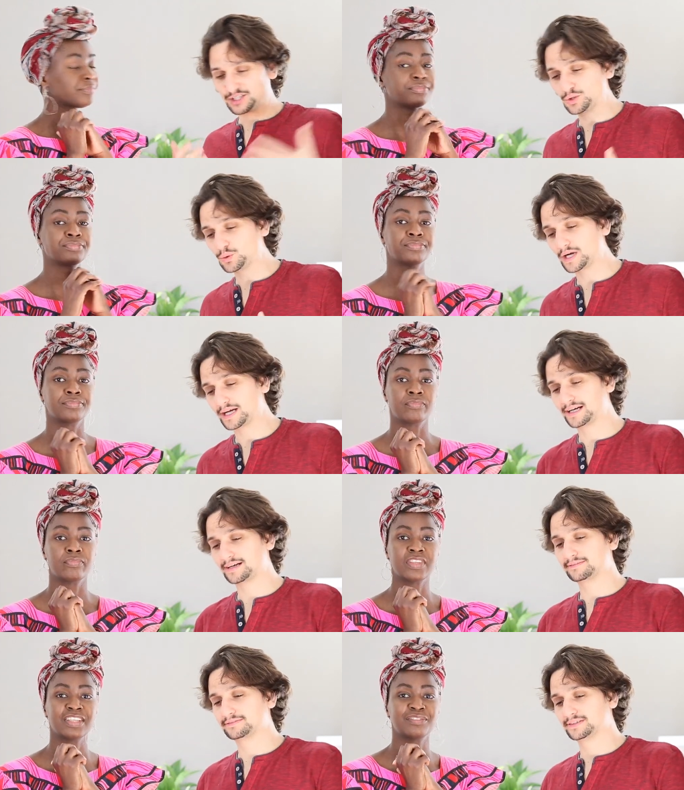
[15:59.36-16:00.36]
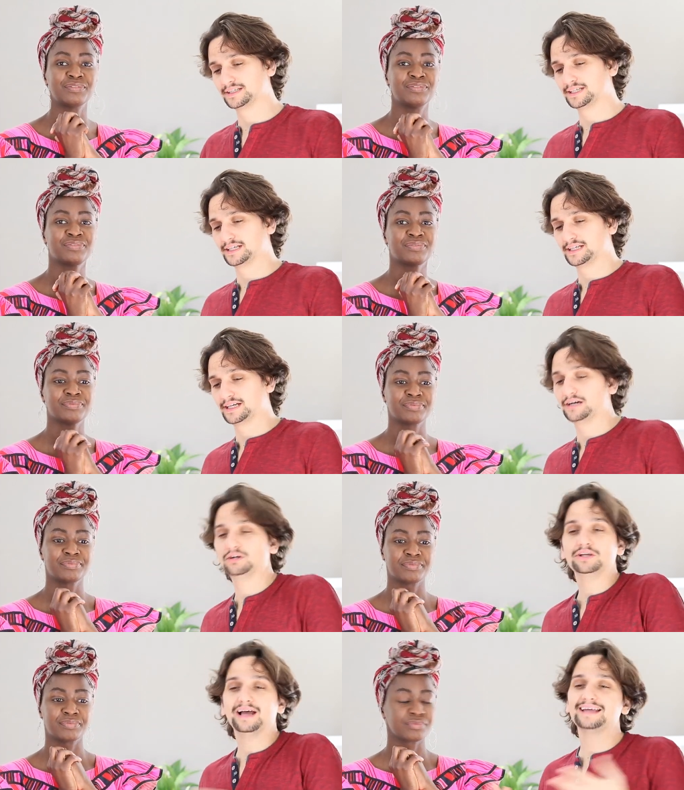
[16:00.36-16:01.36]
Speaker 1: you have
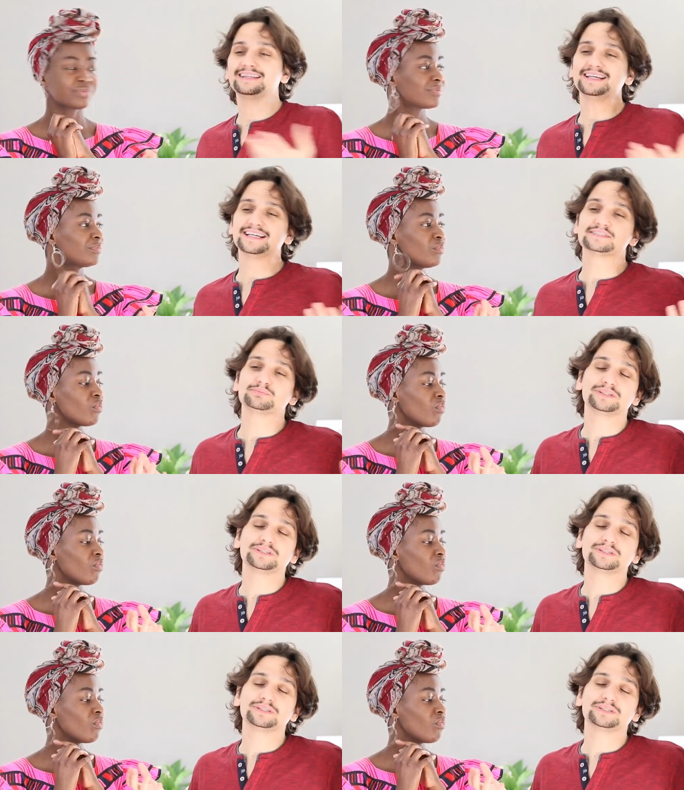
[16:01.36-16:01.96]
yeah, I think it's